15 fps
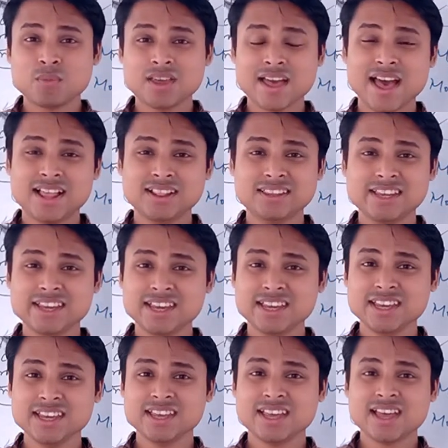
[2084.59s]
Be
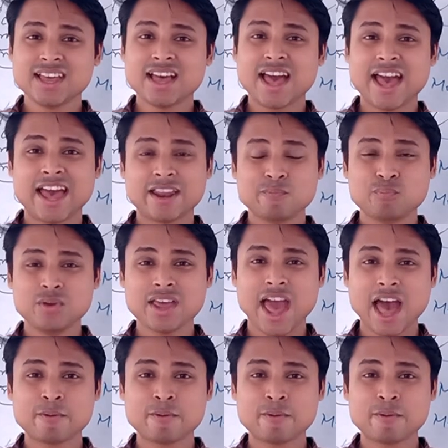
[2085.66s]
healthy and be